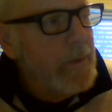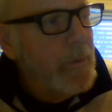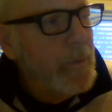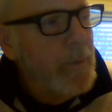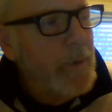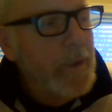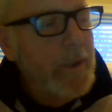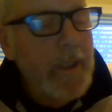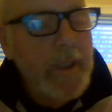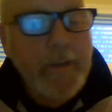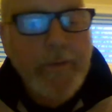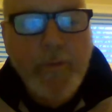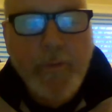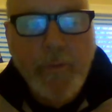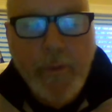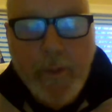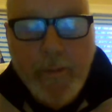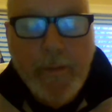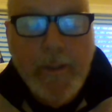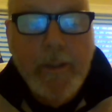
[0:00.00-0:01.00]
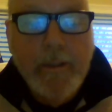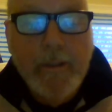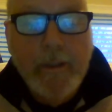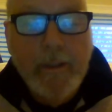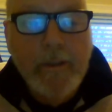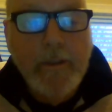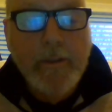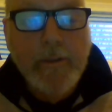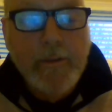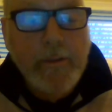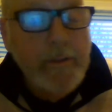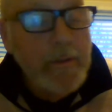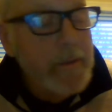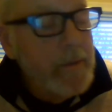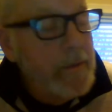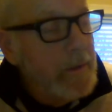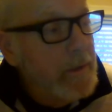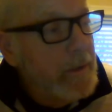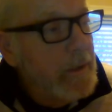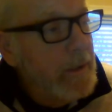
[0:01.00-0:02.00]
Really, extremely intelligent.
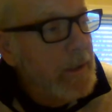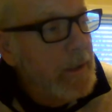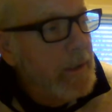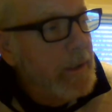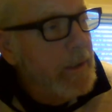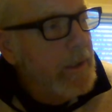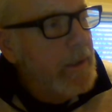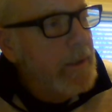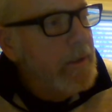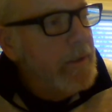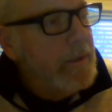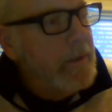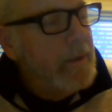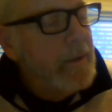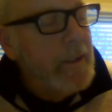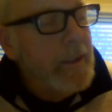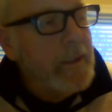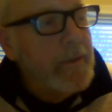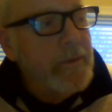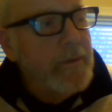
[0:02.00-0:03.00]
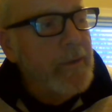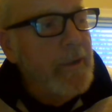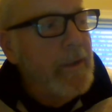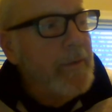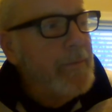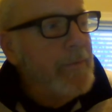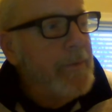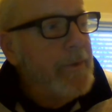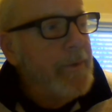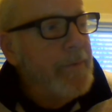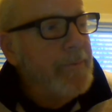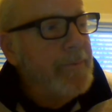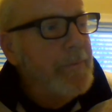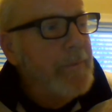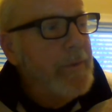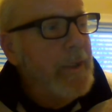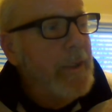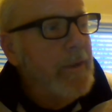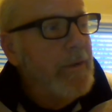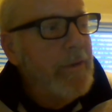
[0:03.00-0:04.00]
Like a software
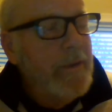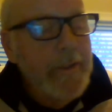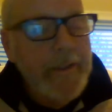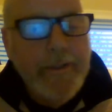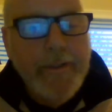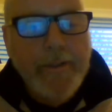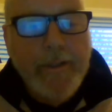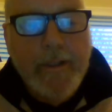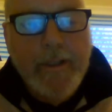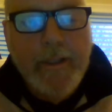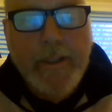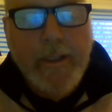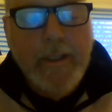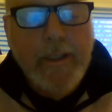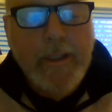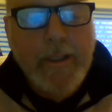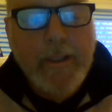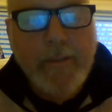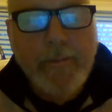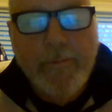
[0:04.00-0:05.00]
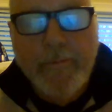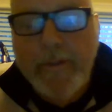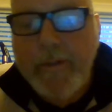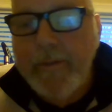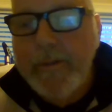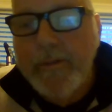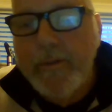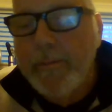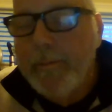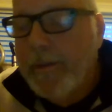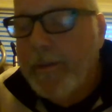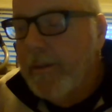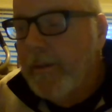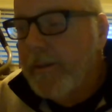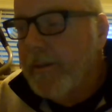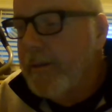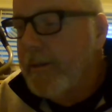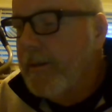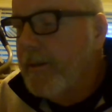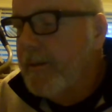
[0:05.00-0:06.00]
engineer kind of guy, very
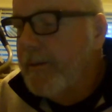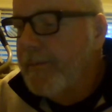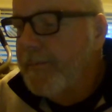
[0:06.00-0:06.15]
smart.